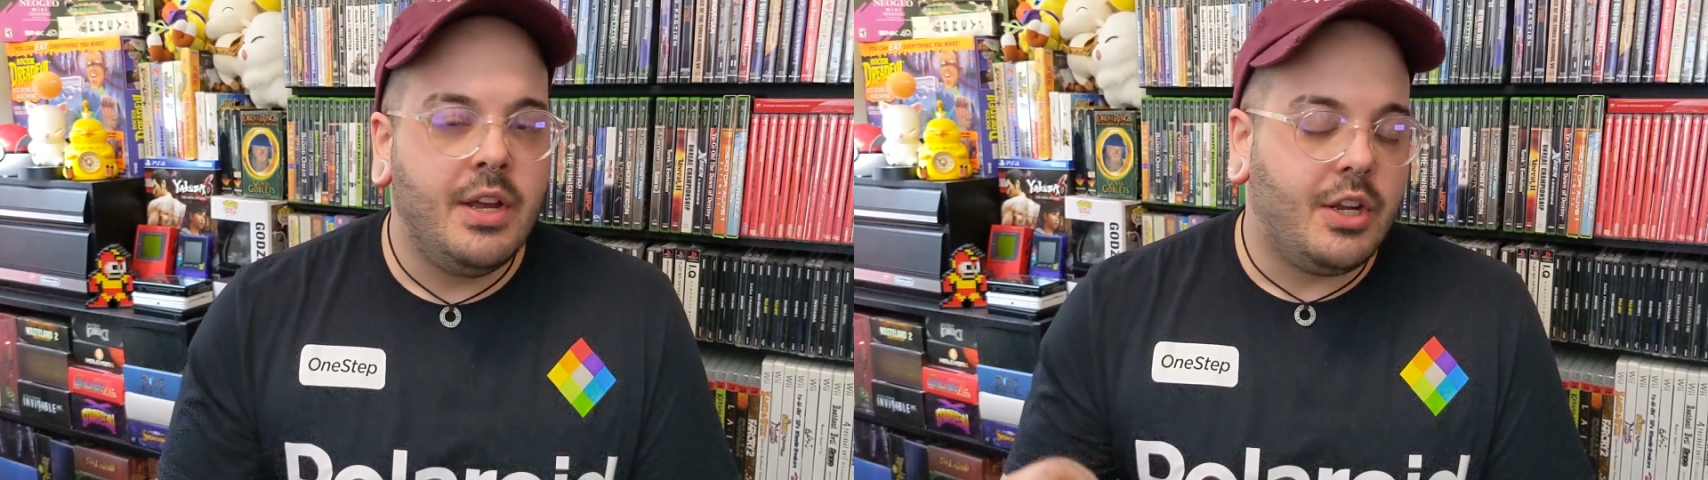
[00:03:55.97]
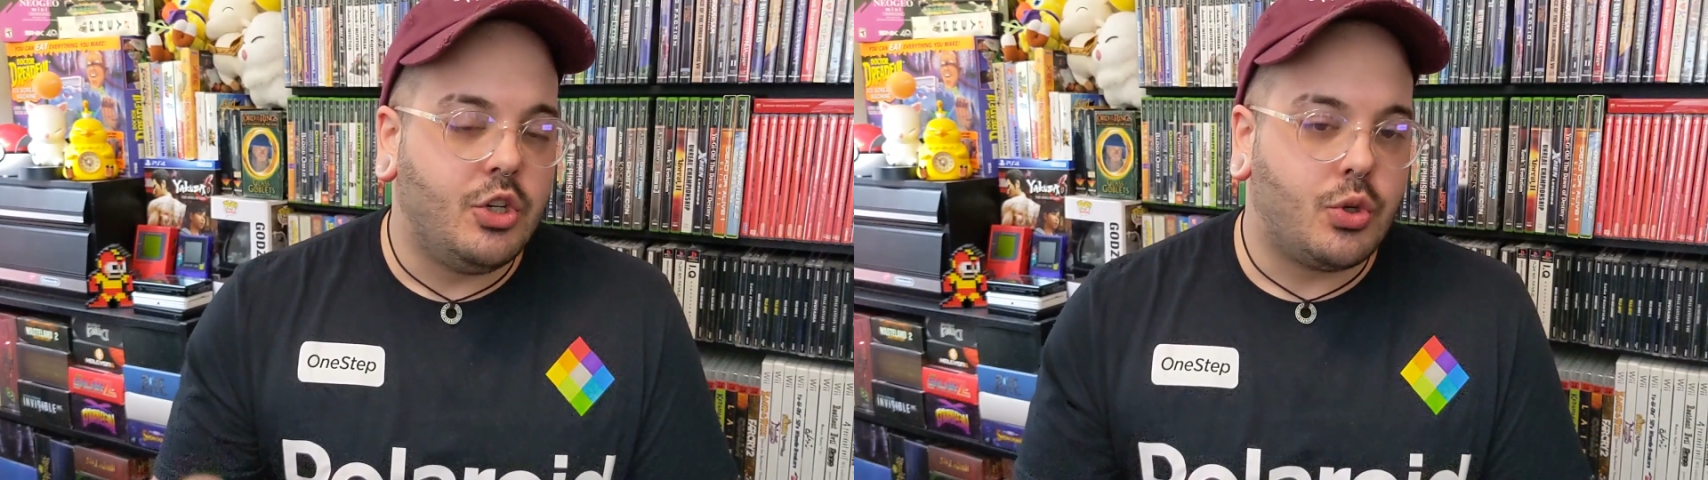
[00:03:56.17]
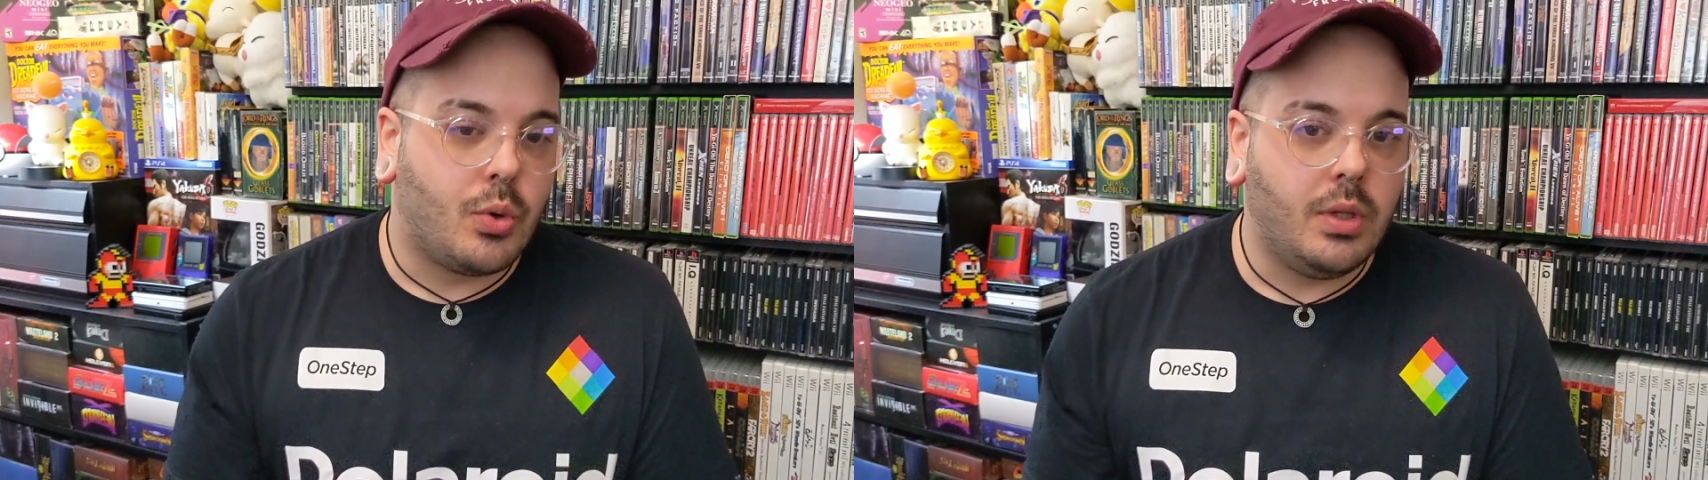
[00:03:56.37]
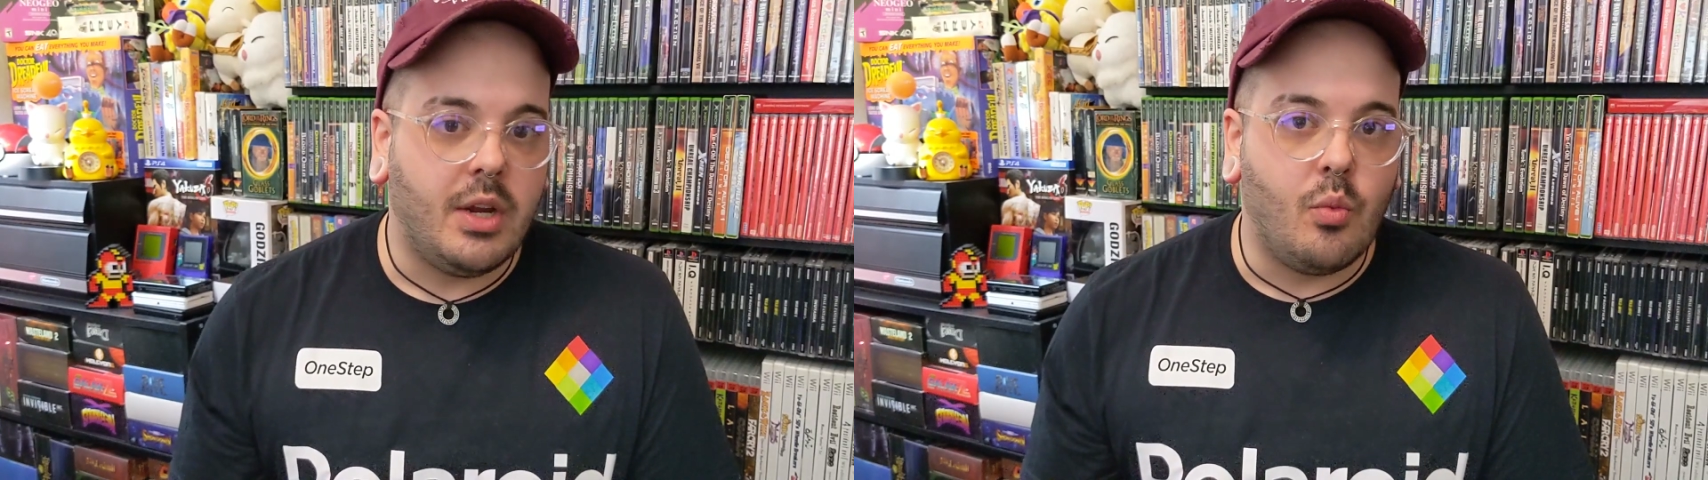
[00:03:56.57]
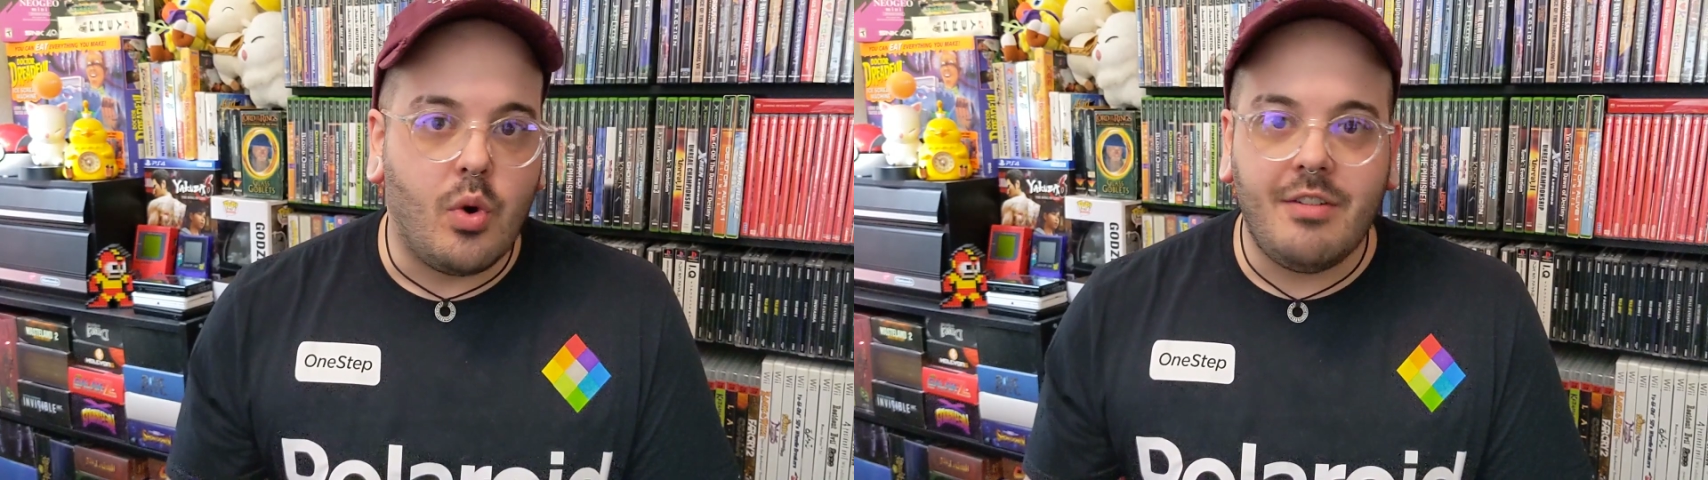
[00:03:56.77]

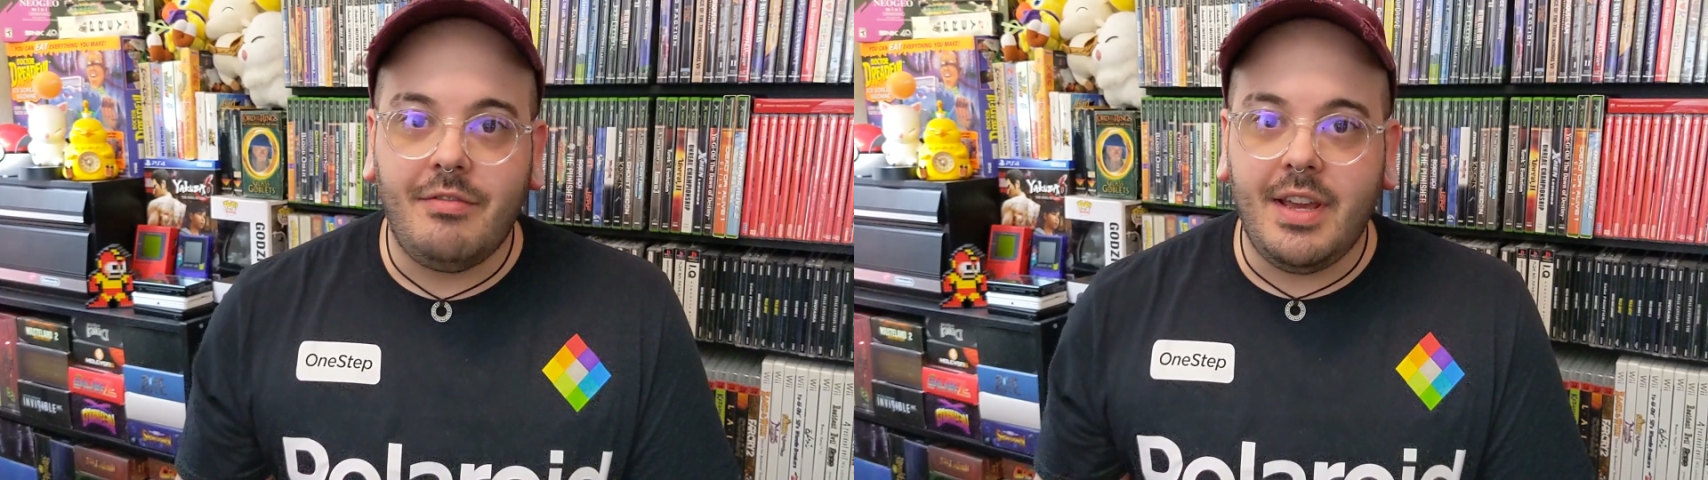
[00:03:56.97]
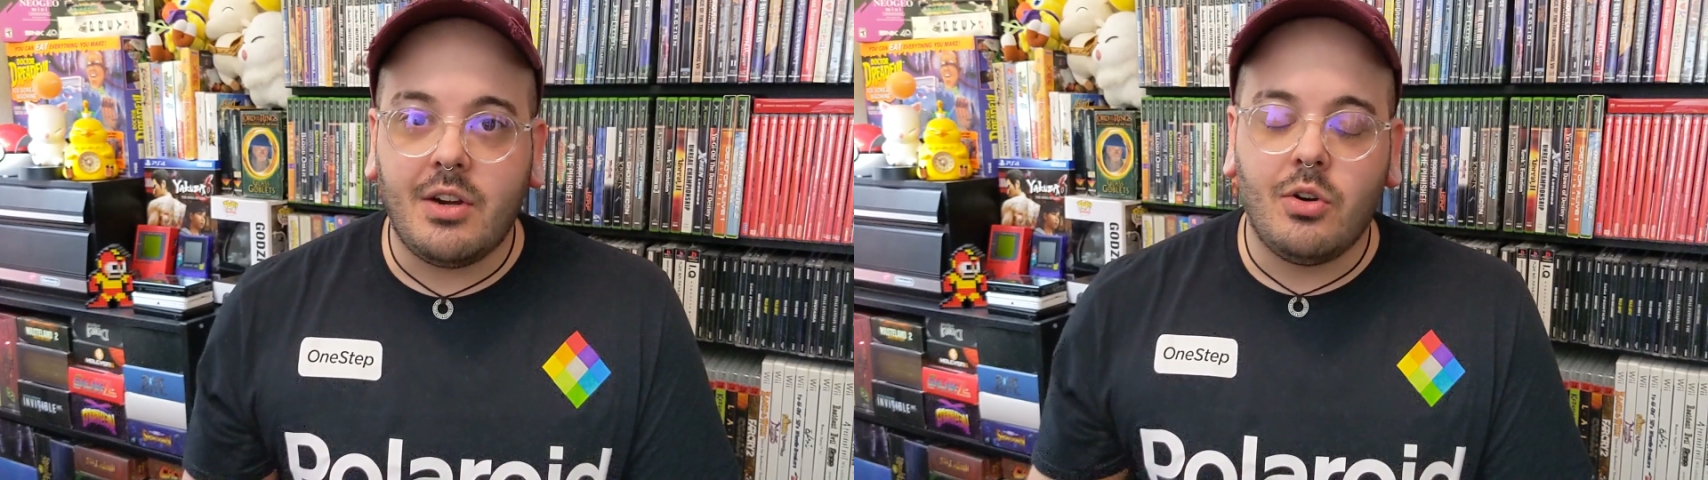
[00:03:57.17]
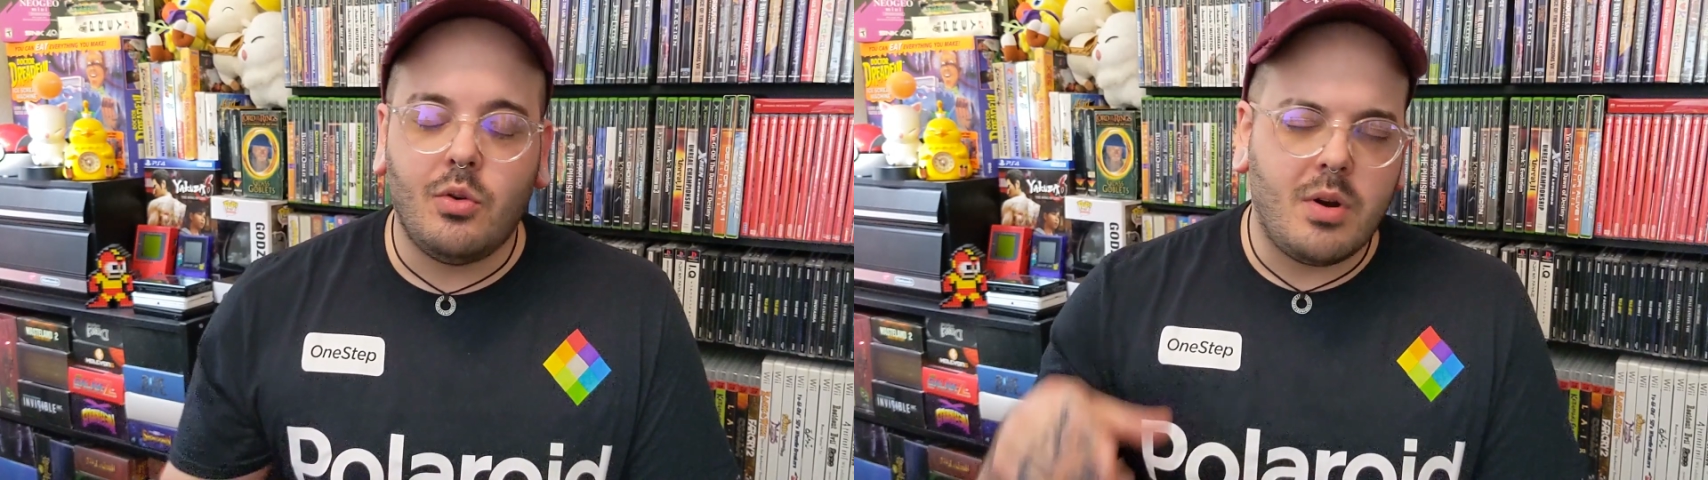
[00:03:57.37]
controlling one vehicle,